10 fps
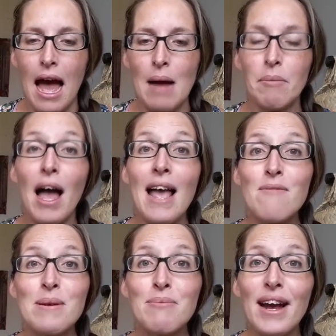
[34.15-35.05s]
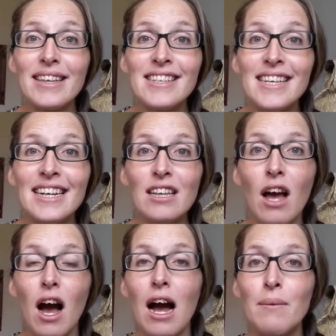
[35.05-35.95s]
I have been practicing.
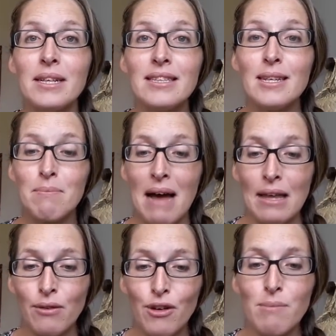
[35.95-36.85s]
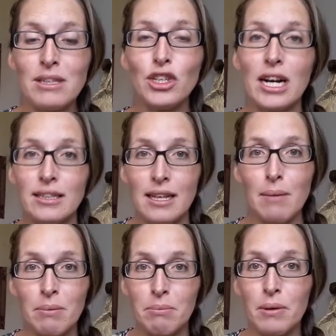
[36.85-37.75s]
I went into the bathroom and chucked it
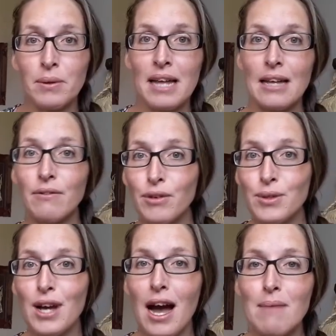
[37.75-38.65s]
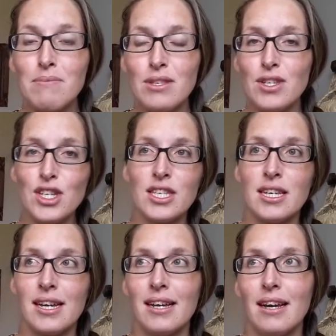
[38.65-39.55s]
up and pulled it out a few times just
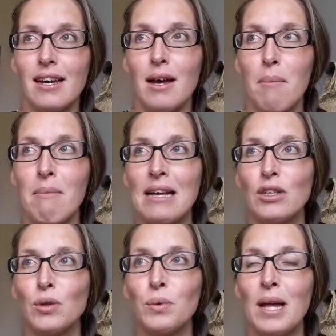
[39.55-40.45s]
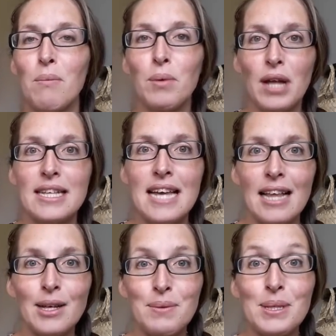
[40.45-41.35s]
to make sure that what I
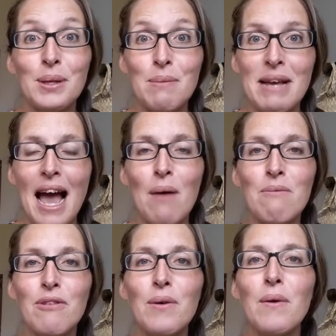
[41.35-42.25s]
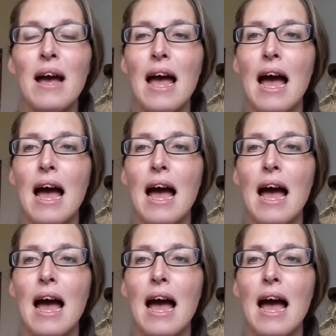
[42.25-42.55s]
tell you is going to be helpful.